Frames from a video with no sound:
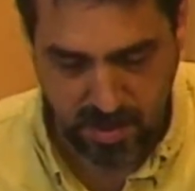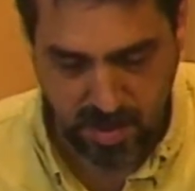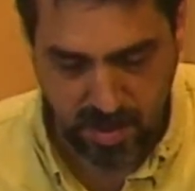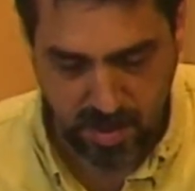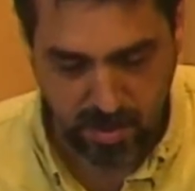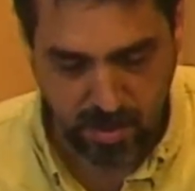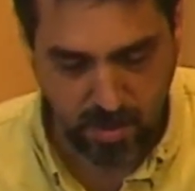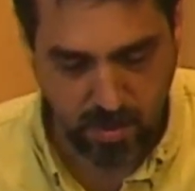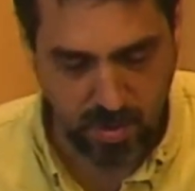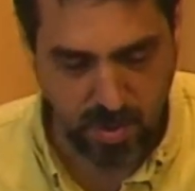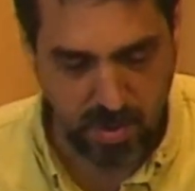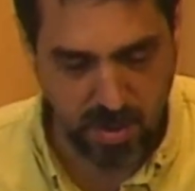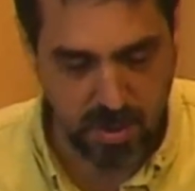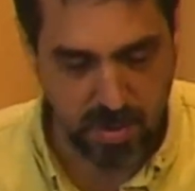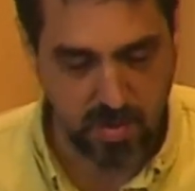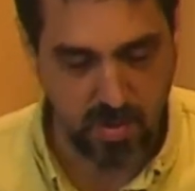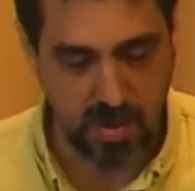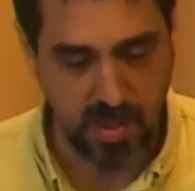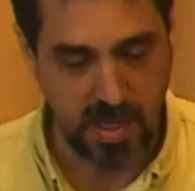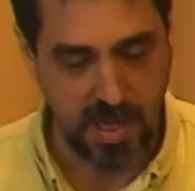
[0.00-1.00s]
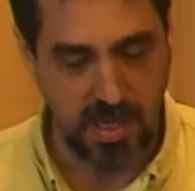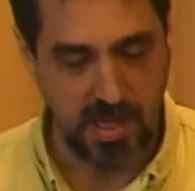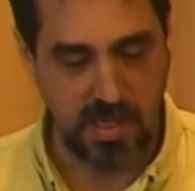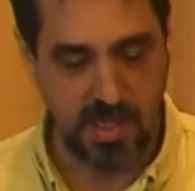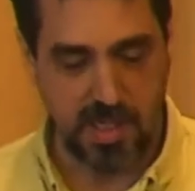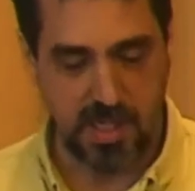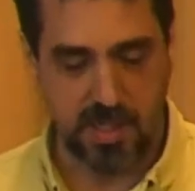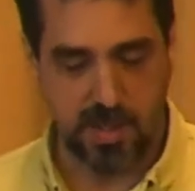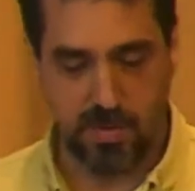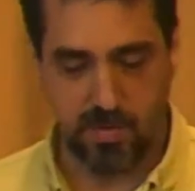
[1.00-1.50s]
According to a United
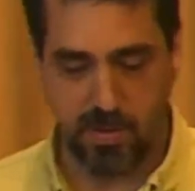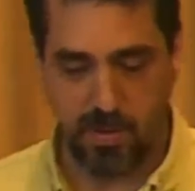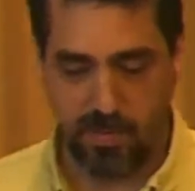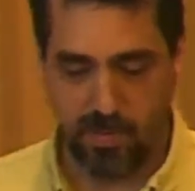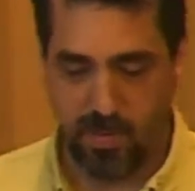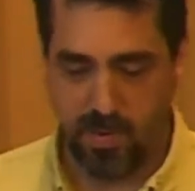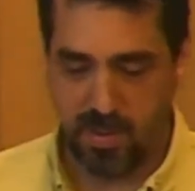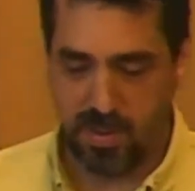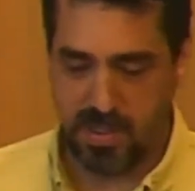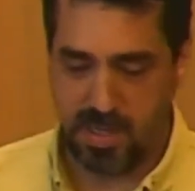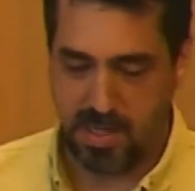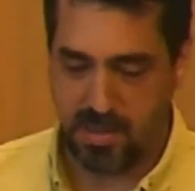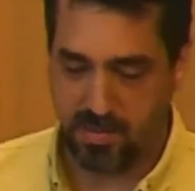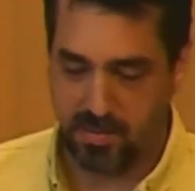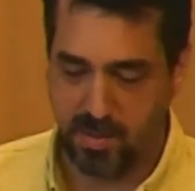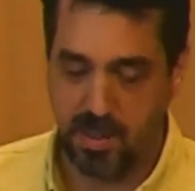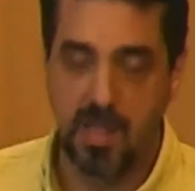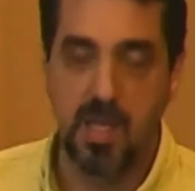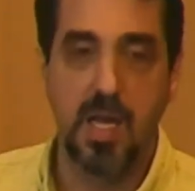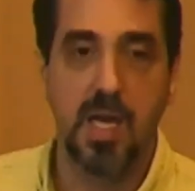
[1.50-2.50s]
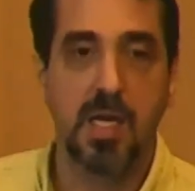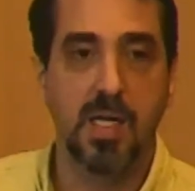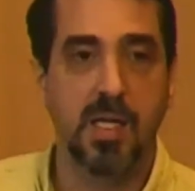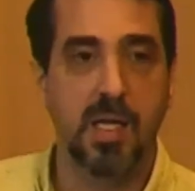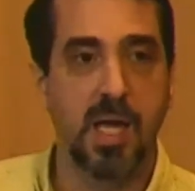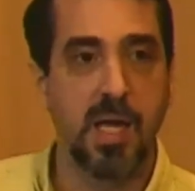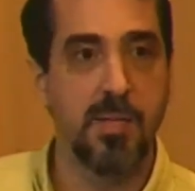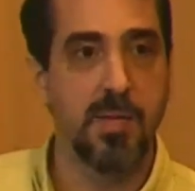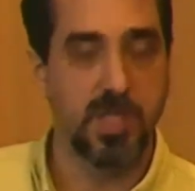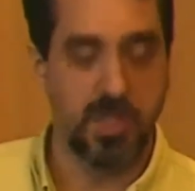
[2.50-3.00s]
Nations report titled
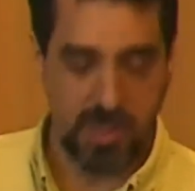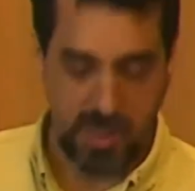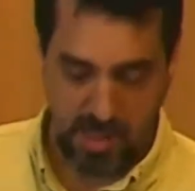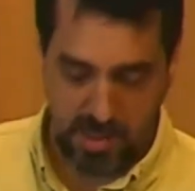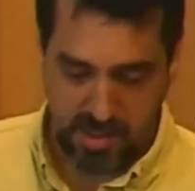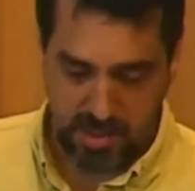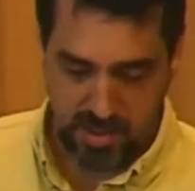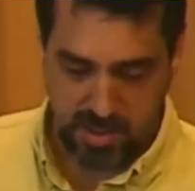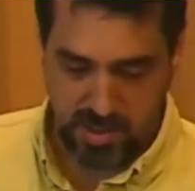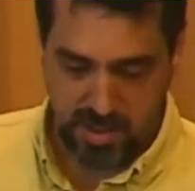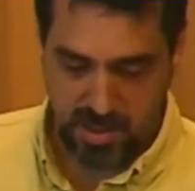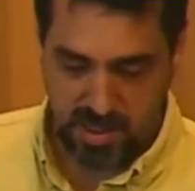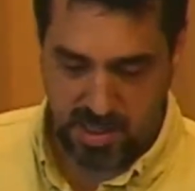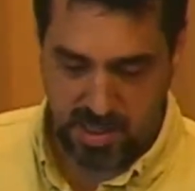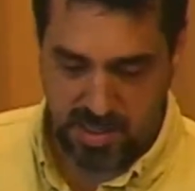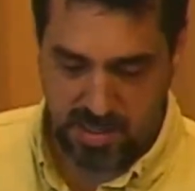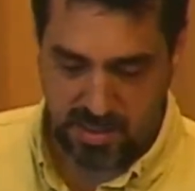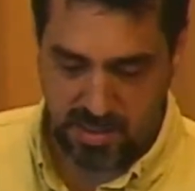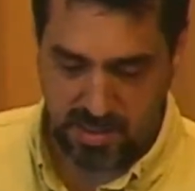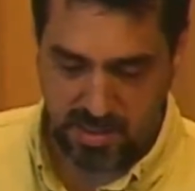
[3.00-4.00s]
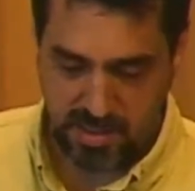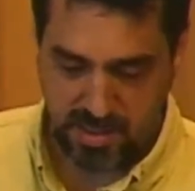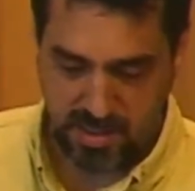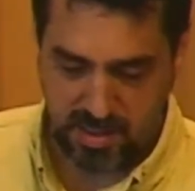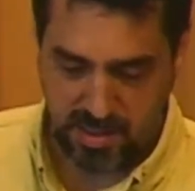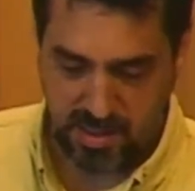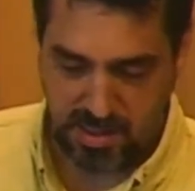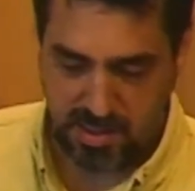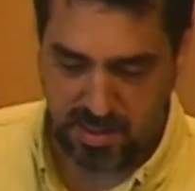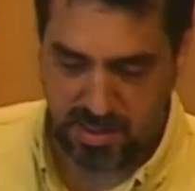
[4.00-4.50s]
Climate Change and
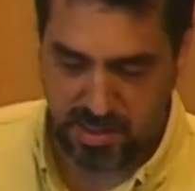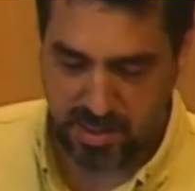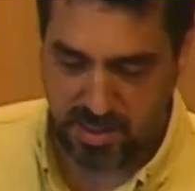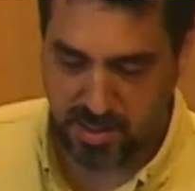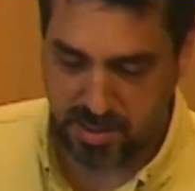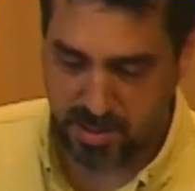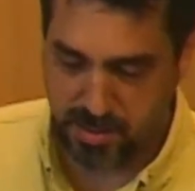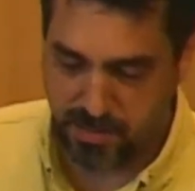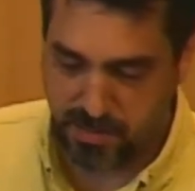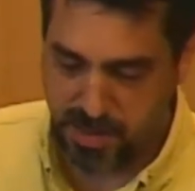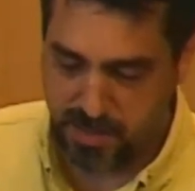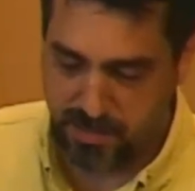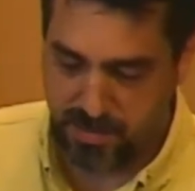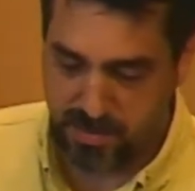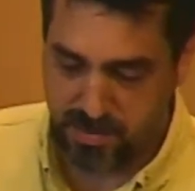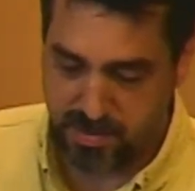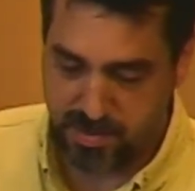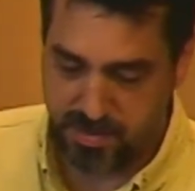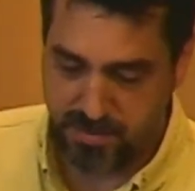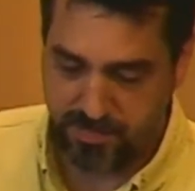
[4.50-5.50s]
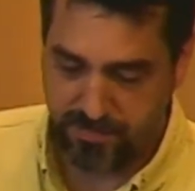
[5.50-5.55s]
the Indigenous Peoples,